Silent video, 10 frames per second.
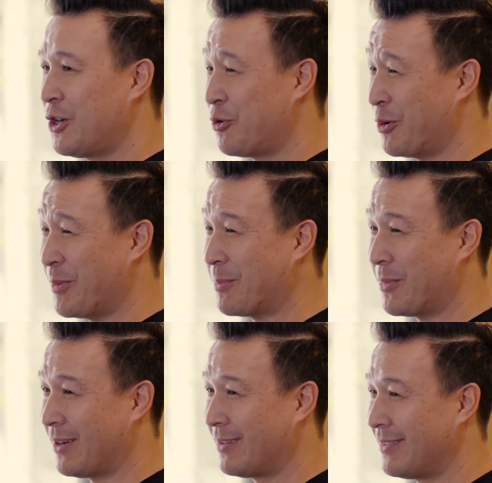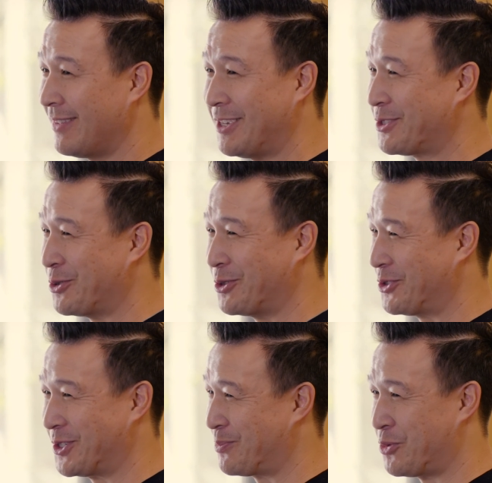Remember, these are all
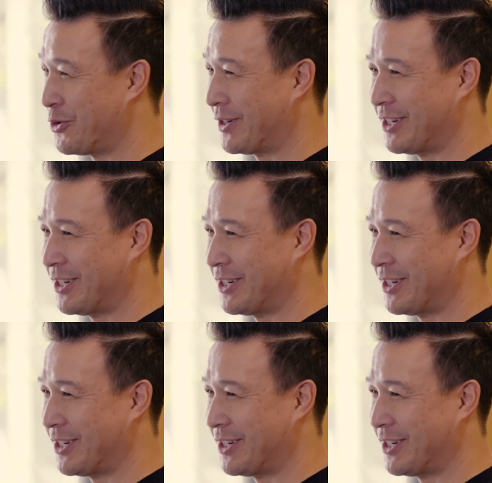just brewing